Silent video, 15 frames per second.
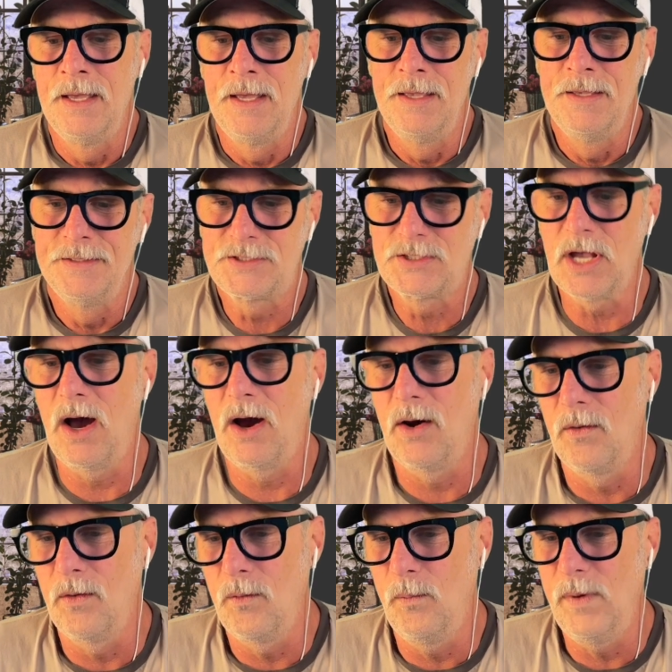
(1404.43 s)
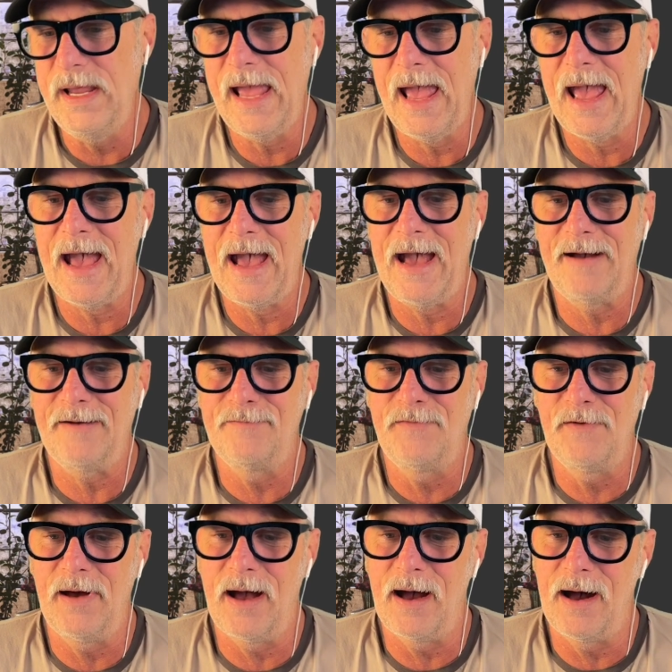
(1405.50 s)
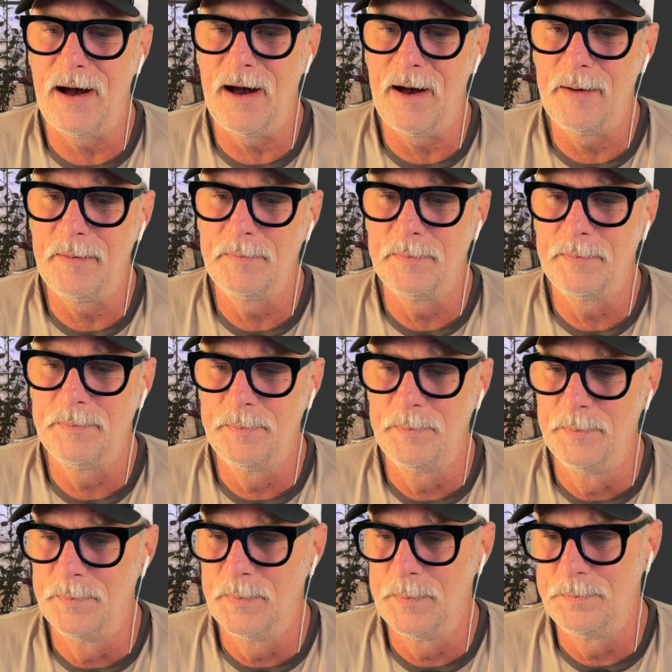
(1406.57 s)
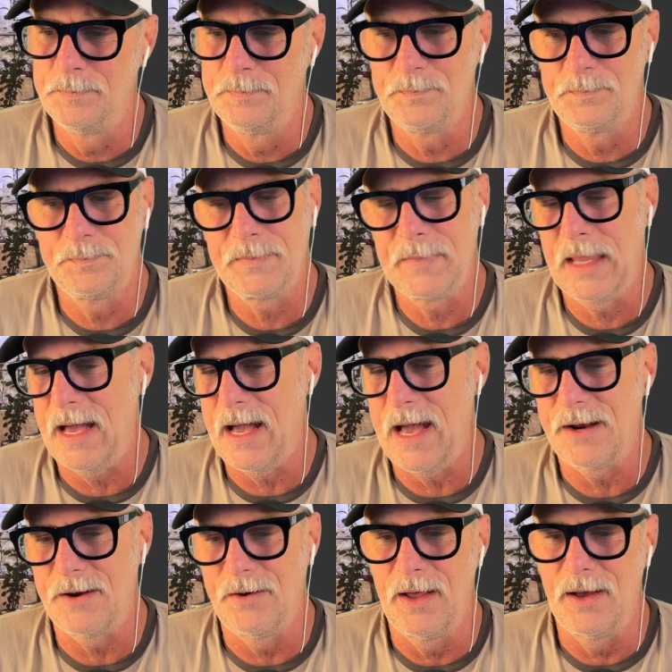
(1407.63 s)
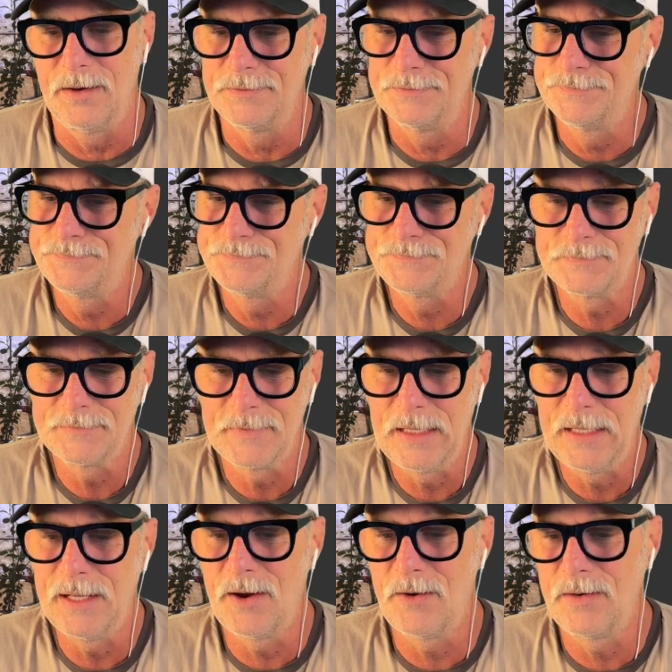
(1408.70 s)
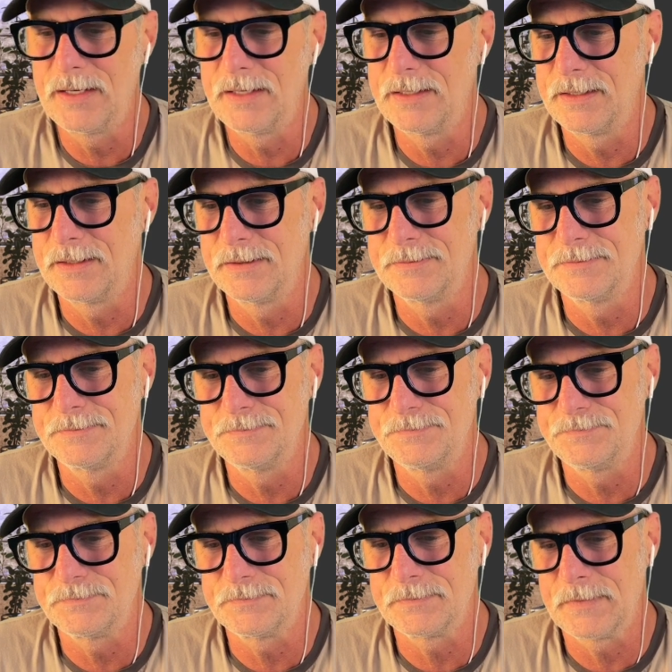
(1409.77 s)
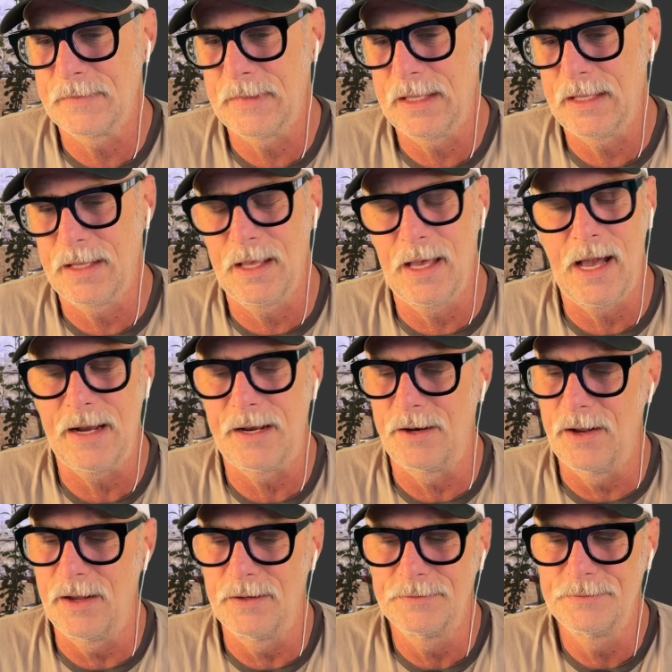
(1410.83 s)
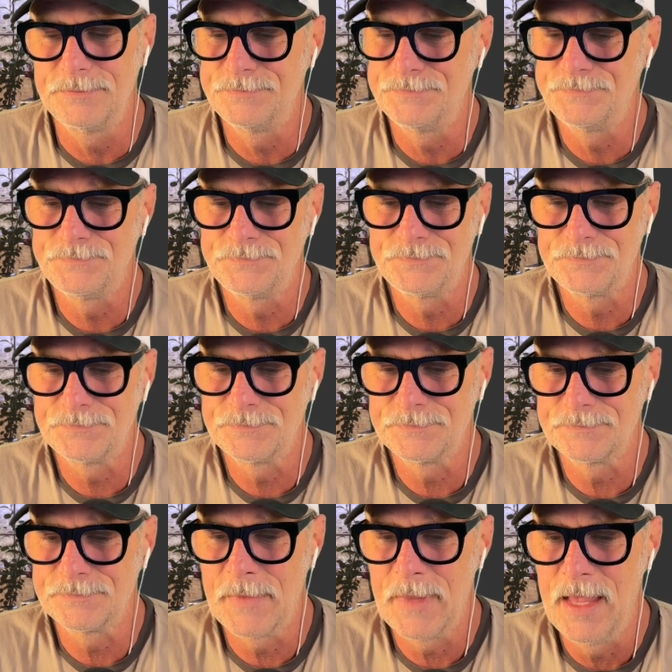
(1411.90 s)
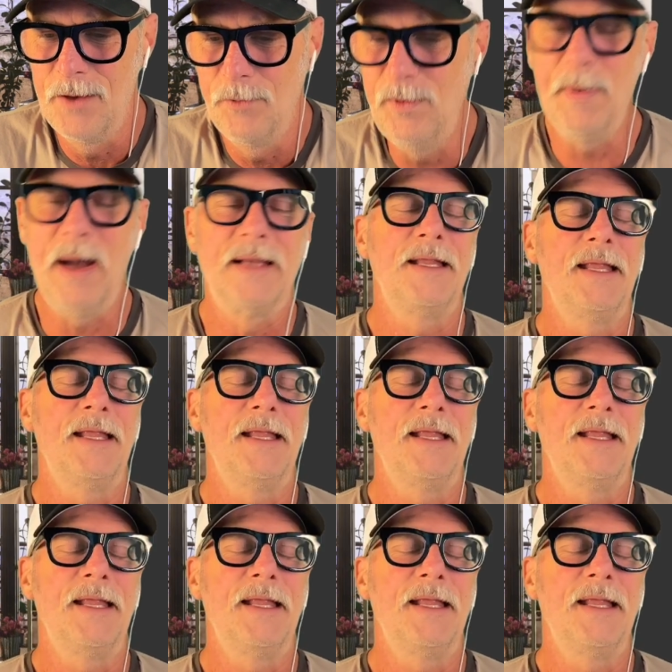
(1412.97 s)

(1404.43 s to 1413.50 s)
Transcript: So we have, I don't know. You know what? I don't know. We might,